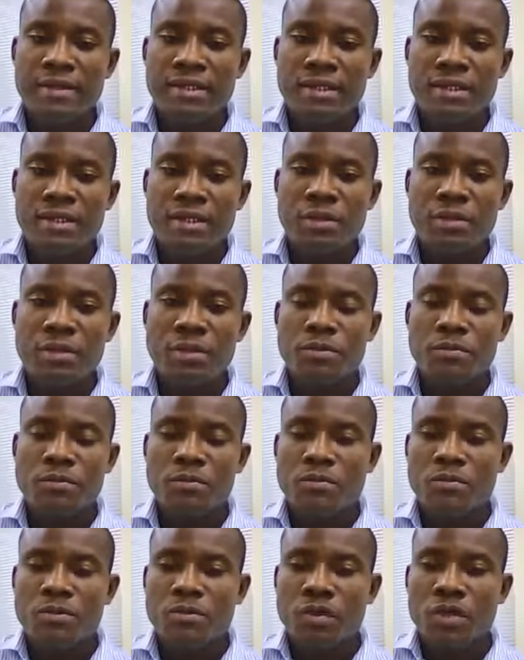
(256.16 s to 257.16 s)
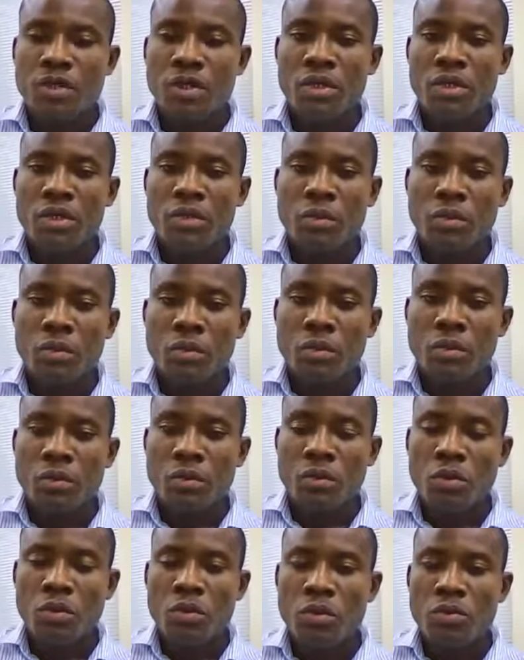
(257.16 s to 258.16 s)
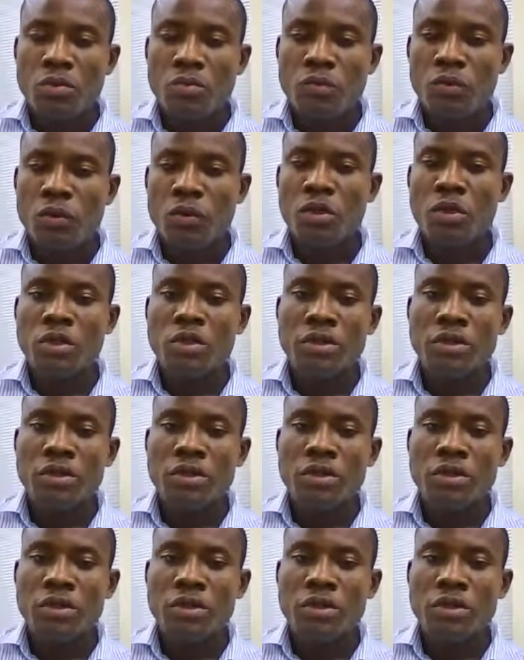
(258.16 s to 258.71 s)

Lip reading: So you follow